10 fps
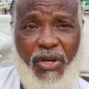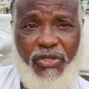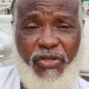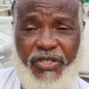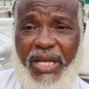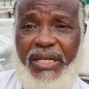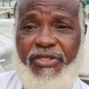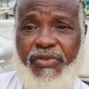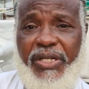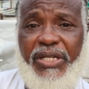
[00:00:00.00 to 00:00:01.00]
your scale
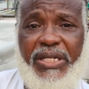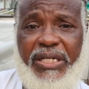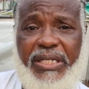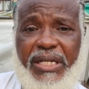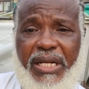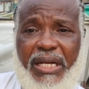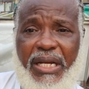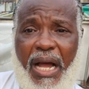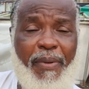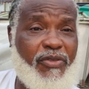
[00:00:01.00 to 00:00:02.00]
is reading
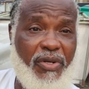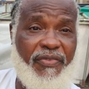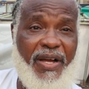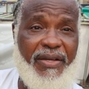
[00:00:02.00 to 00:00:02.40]
about 15